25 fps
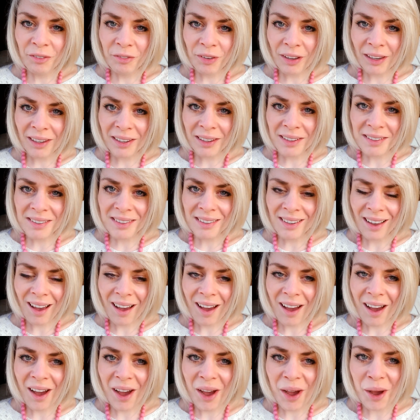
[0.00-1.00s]
Hi fellas,
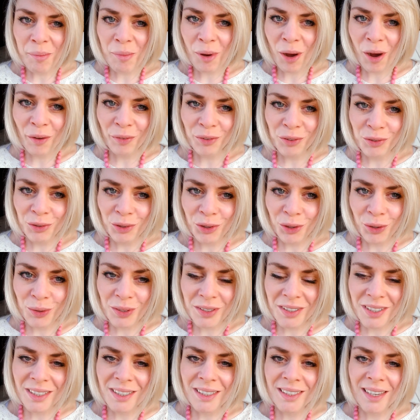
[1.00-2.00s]

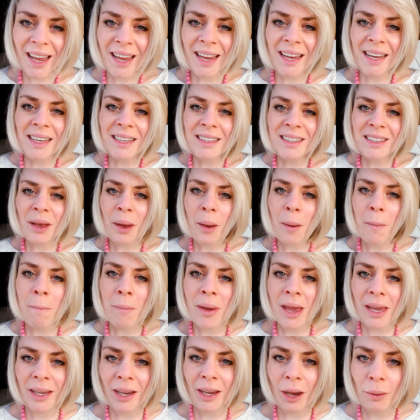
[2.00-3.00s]
afternoon. Today's
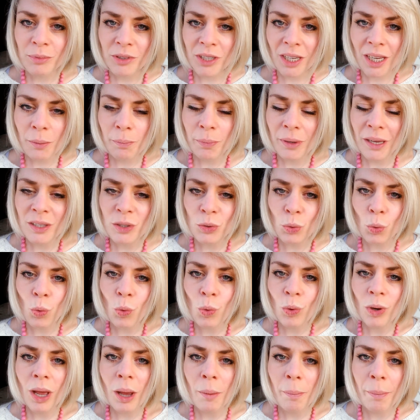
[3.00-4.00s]
makeup tip is
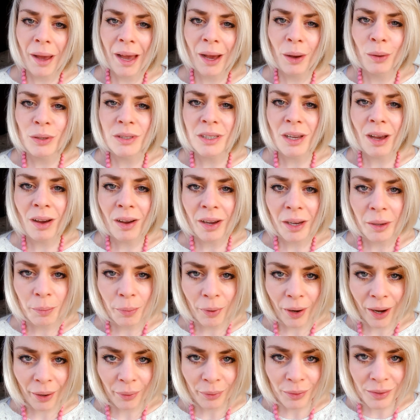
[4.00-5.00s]
all about
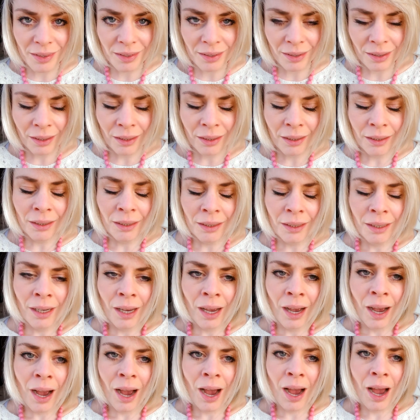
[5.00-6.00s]
eyebrows.
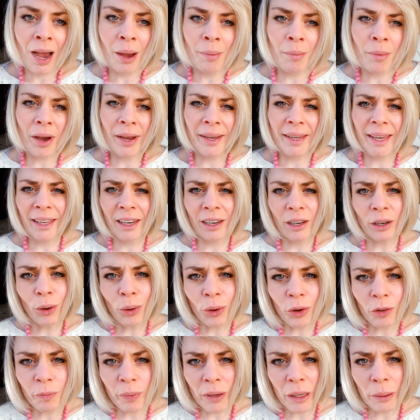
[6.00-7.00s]
I get a
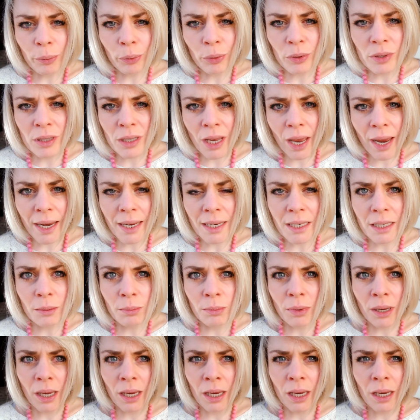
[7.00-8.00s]
lot of people saying to
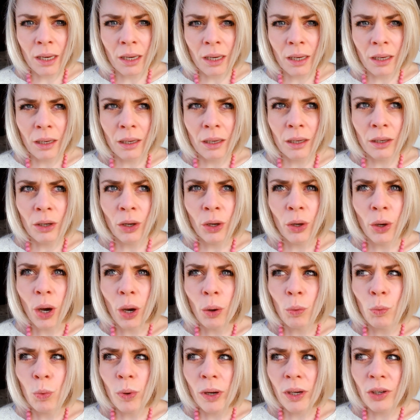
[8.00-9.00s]
me, you know,
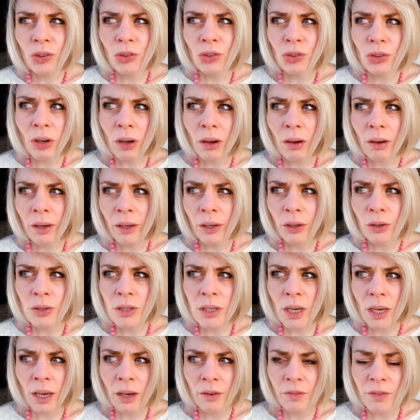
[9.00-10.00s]
I wish I could
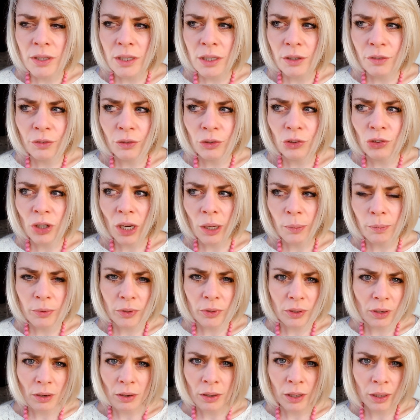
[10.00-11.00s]
have a different shaped
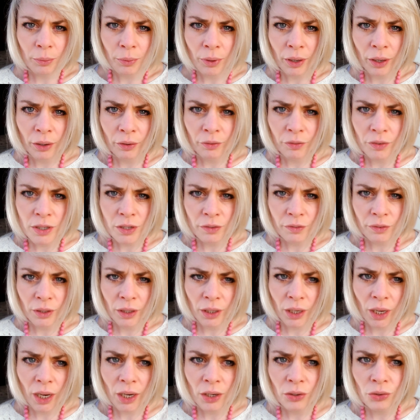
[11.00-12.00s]
eyebrow for
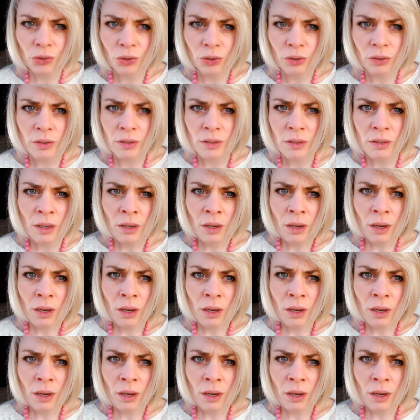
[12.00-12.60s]
different occasions.